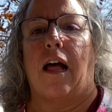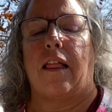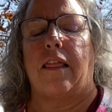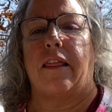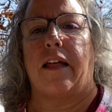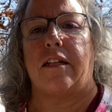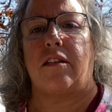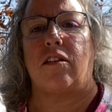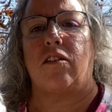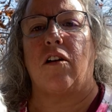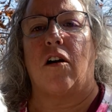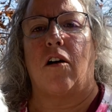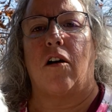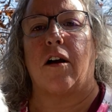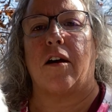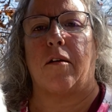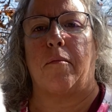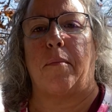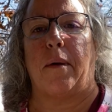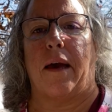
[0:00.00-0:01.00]
let's
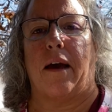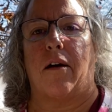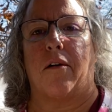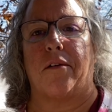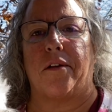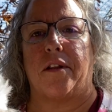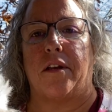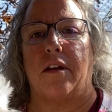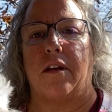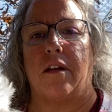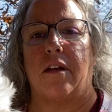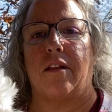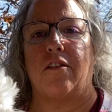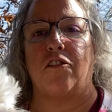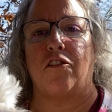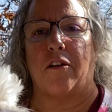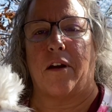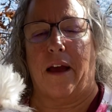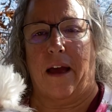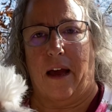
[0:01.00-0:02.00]
talk about
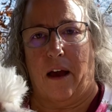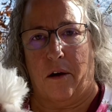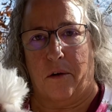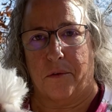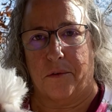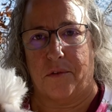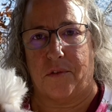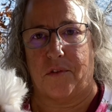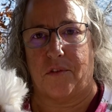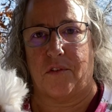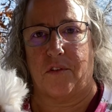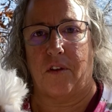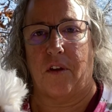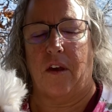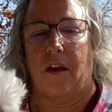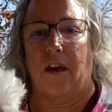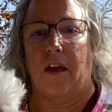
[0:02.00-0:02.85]
your house.